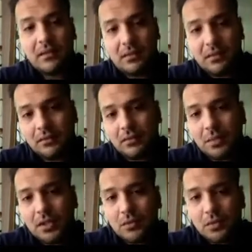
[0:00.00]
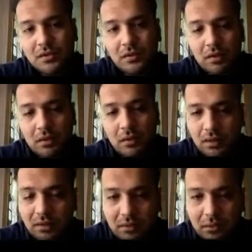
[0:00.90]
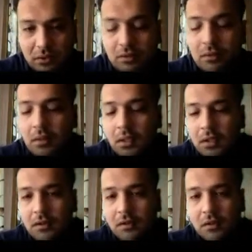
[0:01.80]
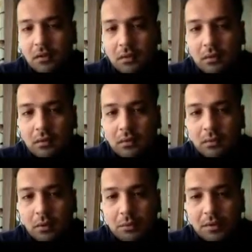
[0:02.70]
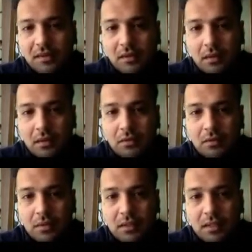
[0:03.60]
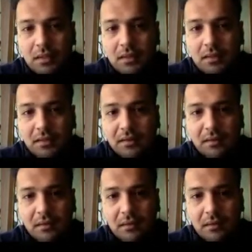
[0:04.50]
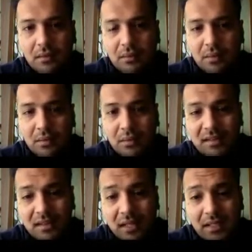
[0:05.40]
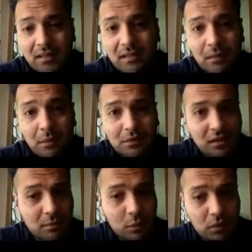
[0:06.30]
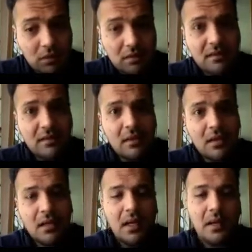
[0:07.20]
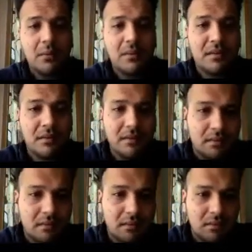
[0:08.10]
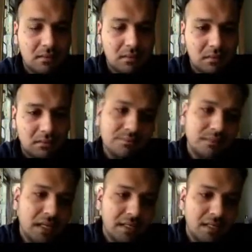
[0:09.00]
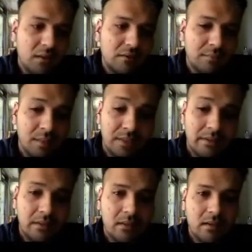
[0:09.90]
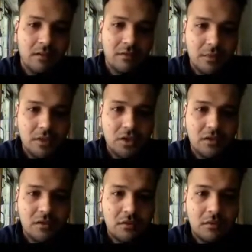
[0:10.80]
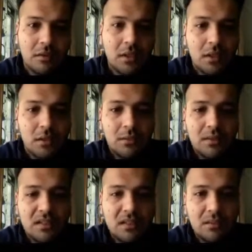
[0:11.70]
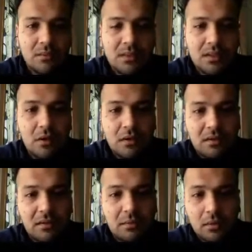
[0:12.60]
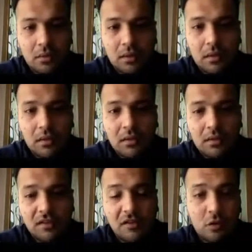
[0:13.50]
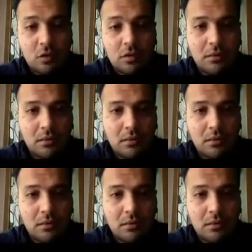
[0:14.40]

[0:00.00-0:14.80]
to be used for construction. So what we started doing then is we selected some of these boulders and we started the idea of material transformation. So we got in some local stone